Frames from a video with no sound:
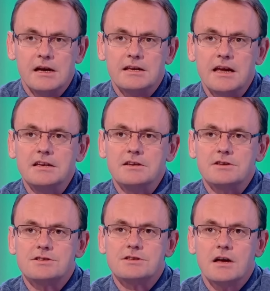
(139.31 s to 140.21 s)

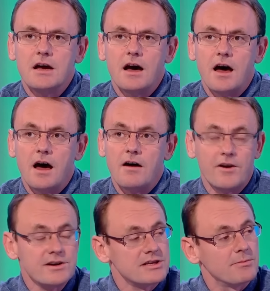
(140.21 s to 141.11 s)
giddiness, are
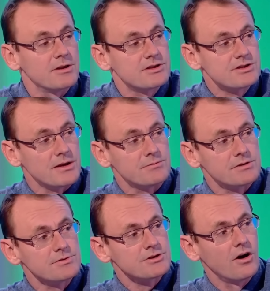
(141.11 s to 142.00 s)
very similar to the
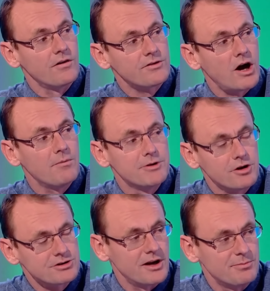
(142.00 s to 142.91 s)
symptoms of carbon
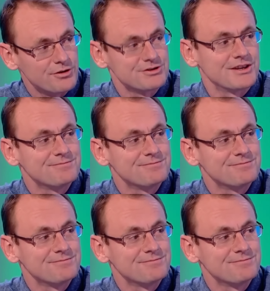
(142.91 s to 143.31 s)
monoxide poisoning.